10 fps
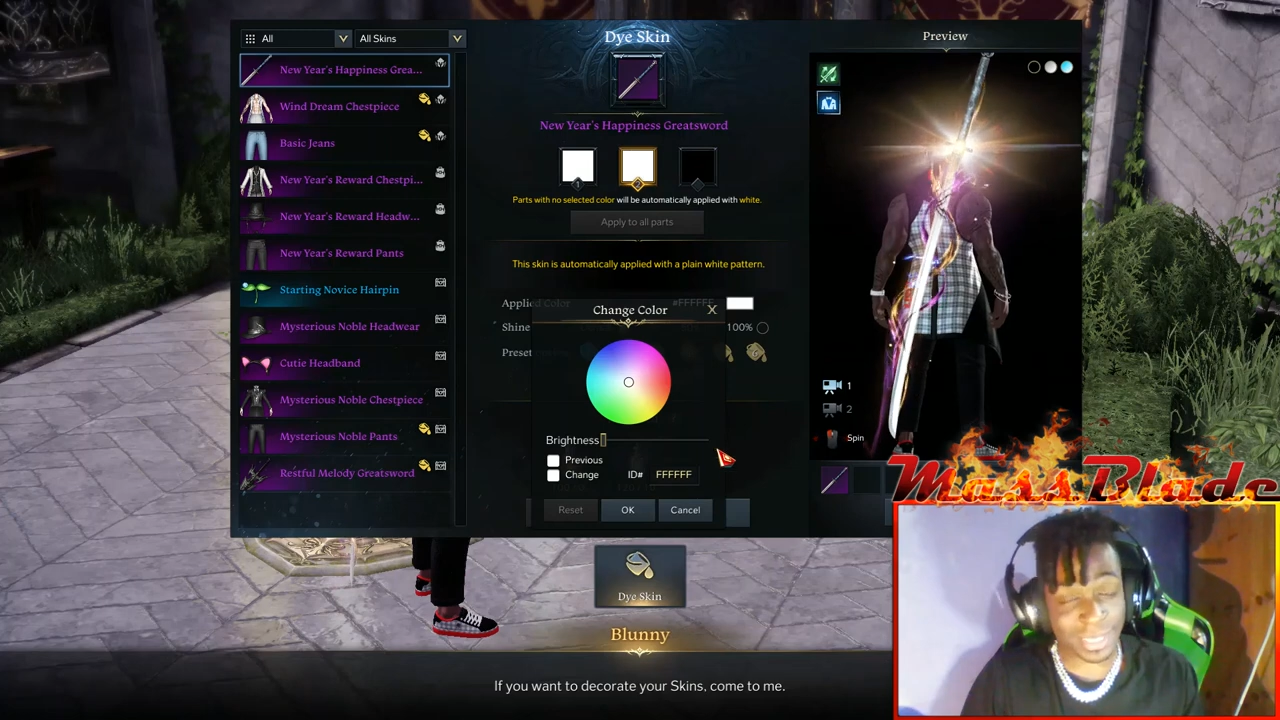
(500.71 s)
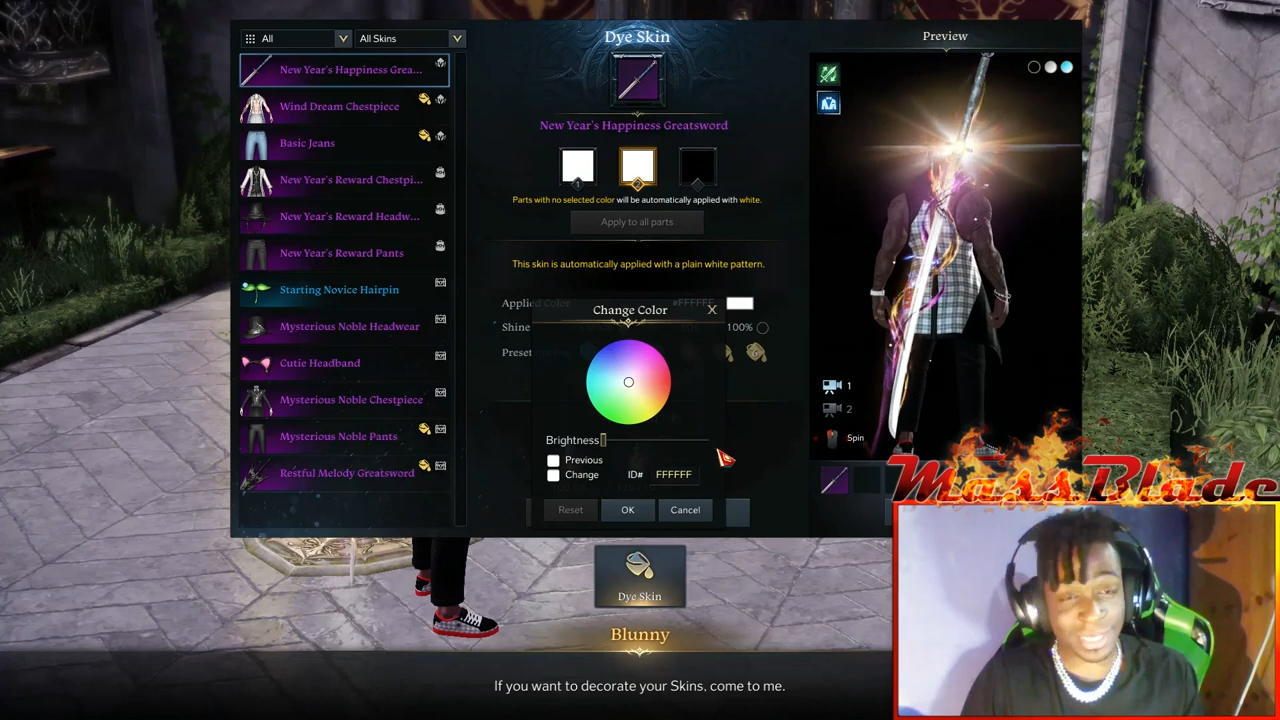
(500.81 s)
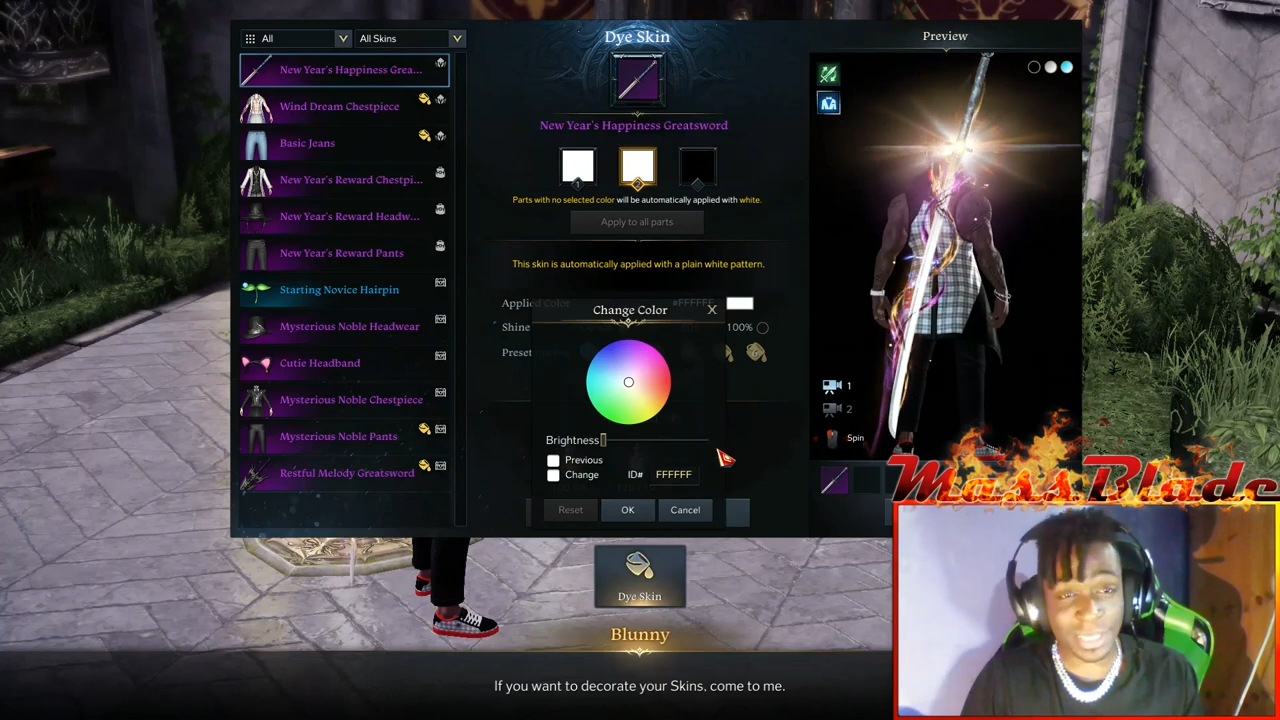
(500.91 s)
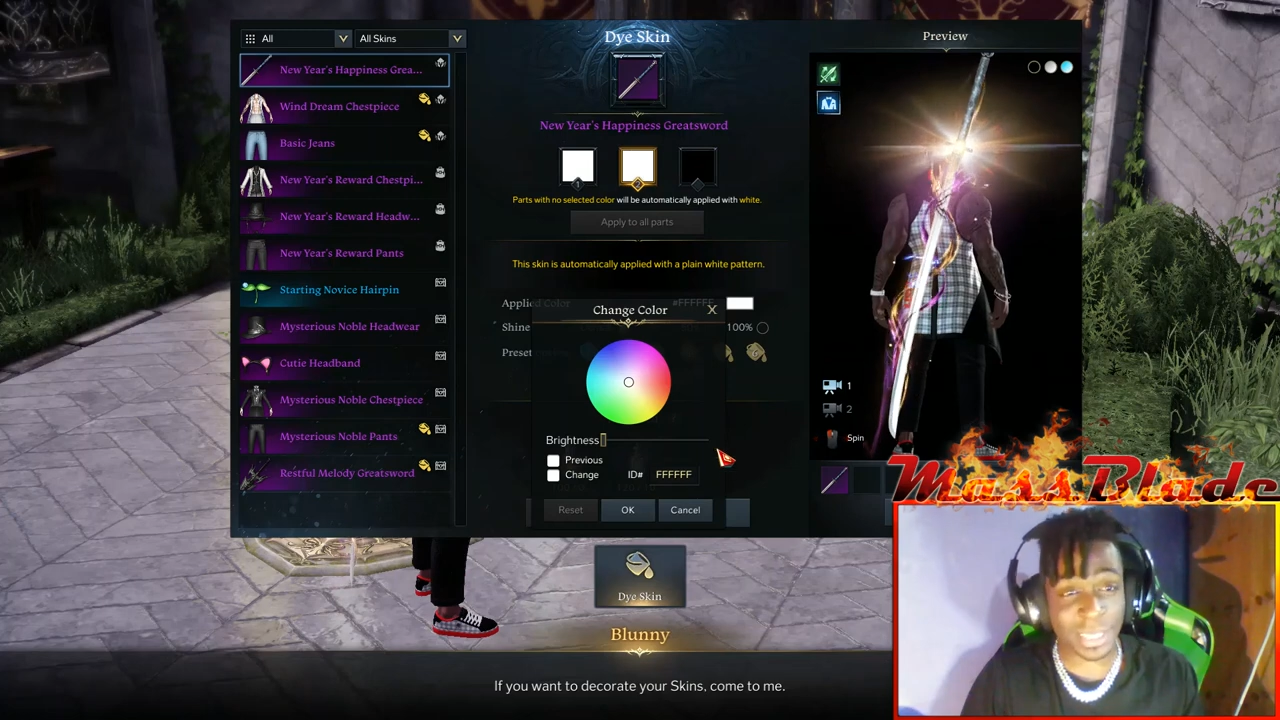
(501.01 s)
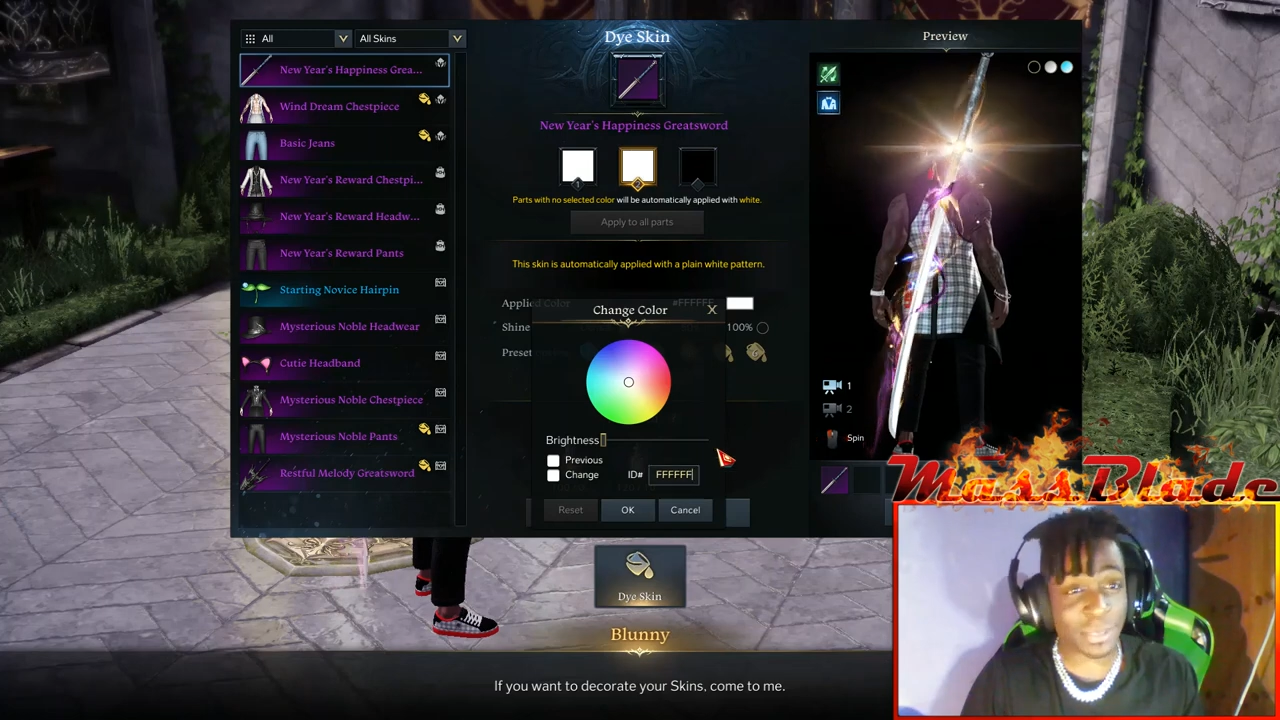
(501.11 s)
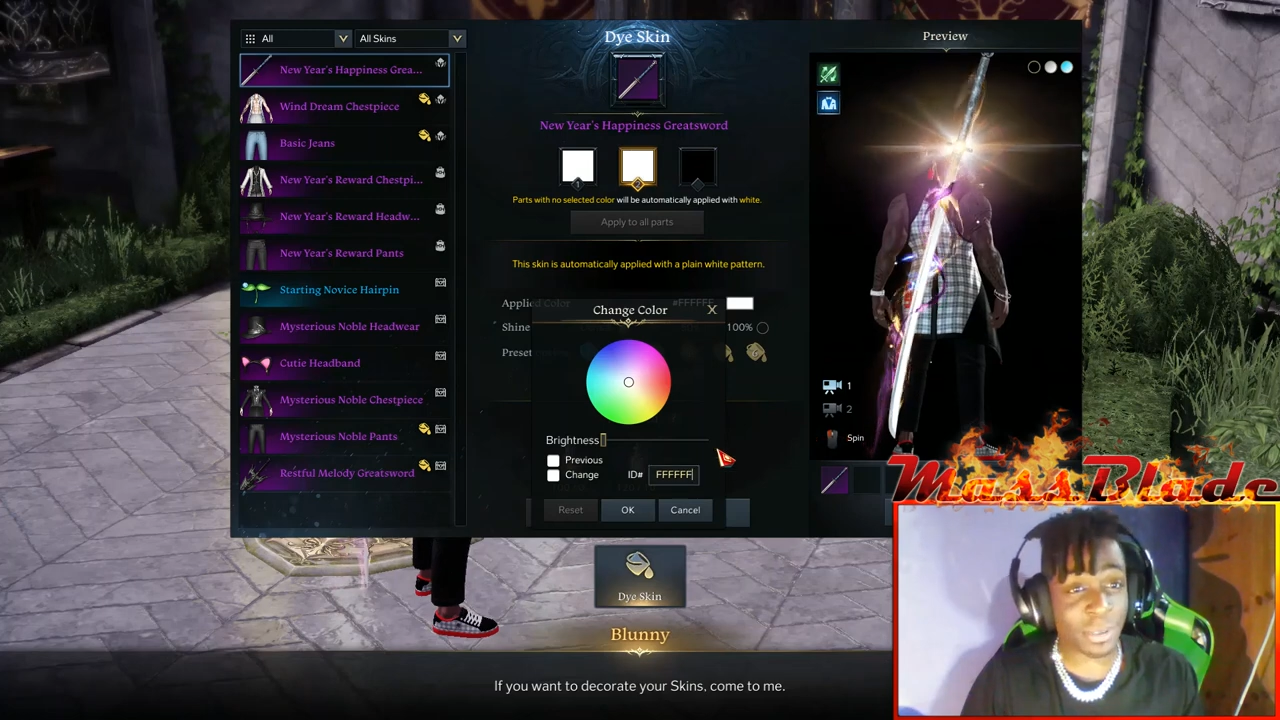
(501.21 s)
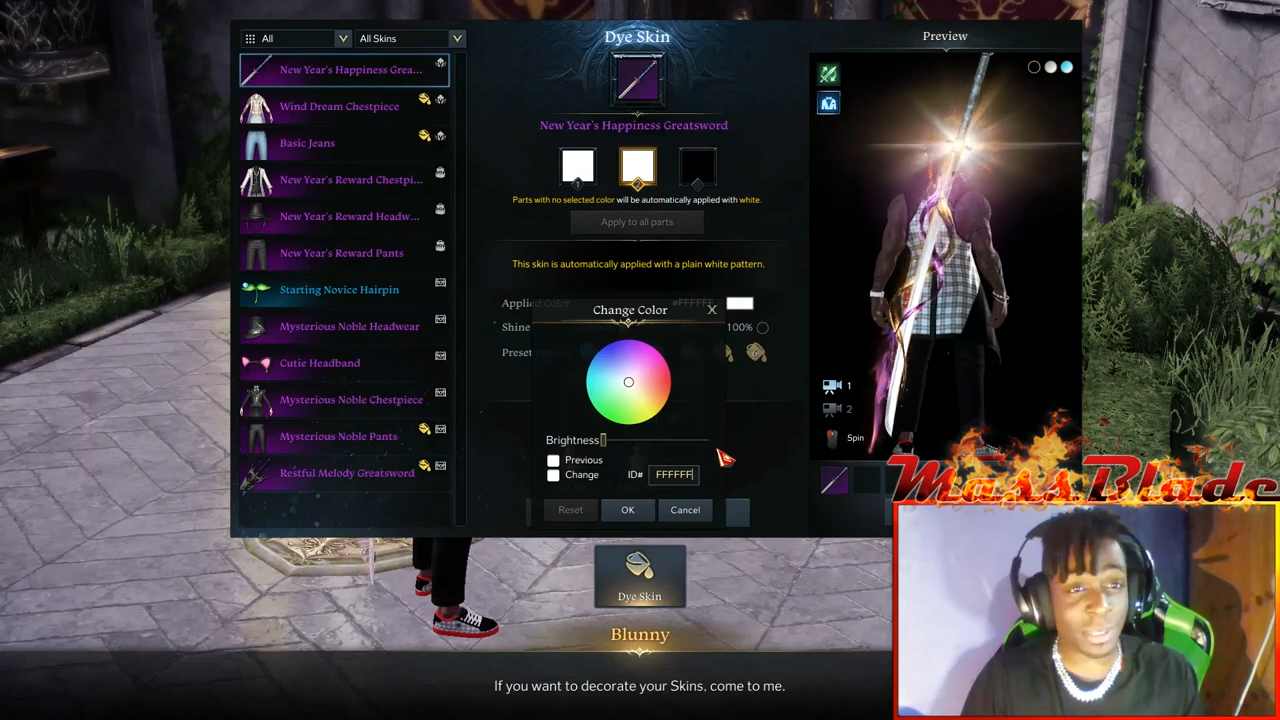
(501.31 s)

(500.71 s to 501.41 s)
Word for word: This skin is